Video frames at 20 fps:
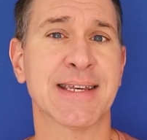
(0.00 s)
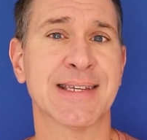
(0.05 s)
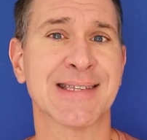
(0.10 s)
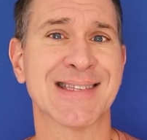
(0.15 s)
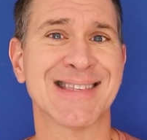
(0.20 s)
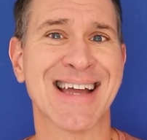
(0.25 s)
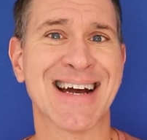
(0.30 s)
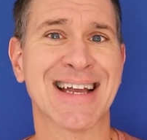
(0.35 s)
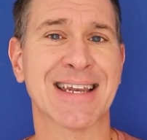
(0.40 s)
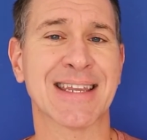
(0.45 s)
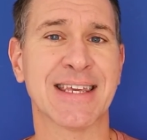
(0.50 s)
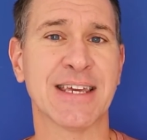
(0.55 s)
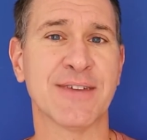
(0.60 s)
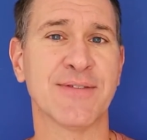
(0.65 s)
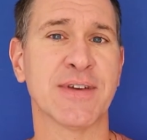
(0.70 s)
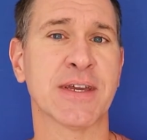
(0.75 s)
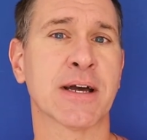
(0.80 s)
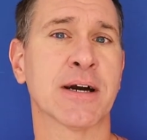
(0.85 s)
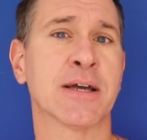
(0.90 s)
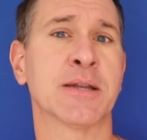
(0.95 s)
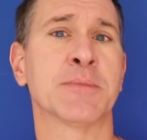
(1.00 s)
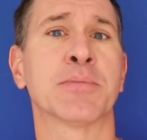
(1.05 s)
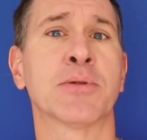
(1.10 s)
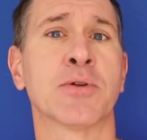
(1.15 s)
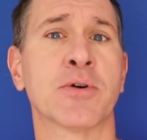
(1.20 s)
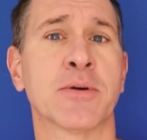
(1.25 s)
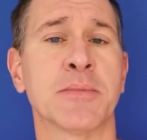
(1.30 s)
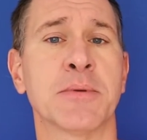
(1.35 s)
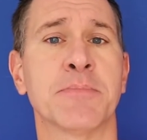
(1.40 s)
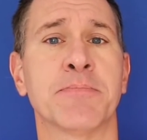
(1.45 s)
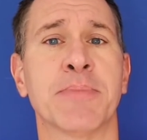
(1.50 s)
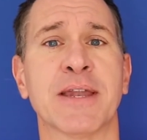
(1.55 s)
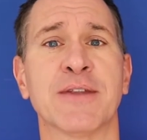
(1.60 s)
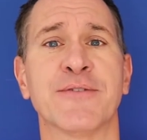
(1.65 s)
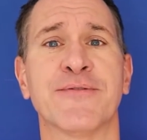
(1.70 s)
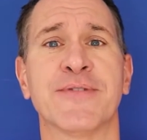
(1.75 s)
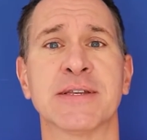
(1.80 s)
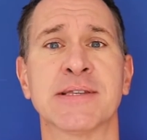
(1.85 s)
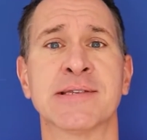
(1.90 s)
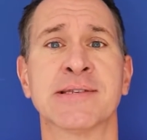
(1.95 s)
is not giving unemployment
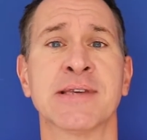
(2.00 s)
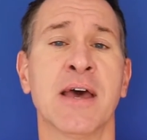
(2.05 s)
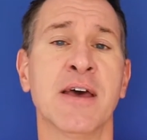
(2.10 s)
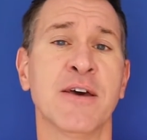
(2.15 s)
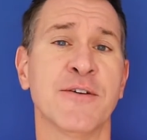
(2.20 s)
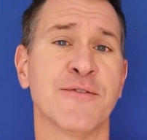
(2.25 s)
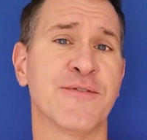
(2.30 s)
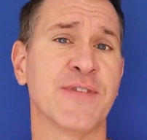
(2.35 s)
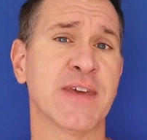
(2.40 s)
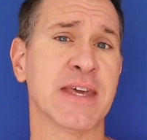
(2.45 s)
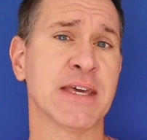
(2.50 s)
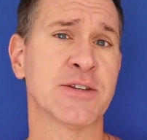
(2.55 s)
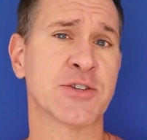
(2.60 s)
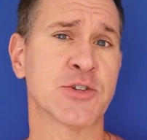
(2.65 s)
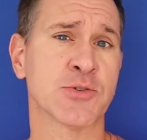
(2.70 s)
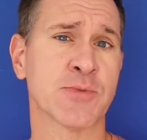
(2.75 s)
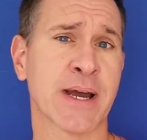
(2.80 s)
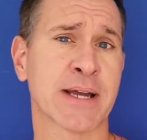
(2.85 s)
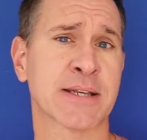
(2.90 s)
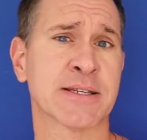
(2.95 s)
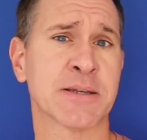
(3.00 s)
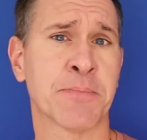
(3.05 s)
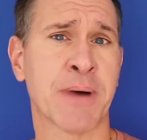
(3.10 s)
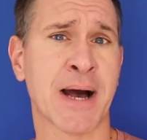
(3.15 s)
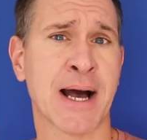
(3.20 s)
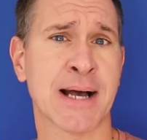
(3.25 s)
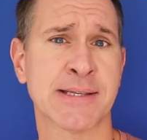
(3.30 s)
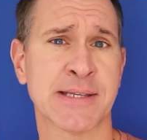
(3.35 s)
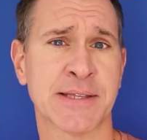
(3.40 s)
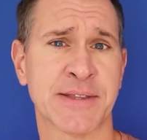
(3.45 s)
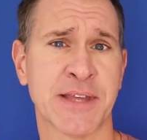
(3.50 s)
benefits via direct deposit,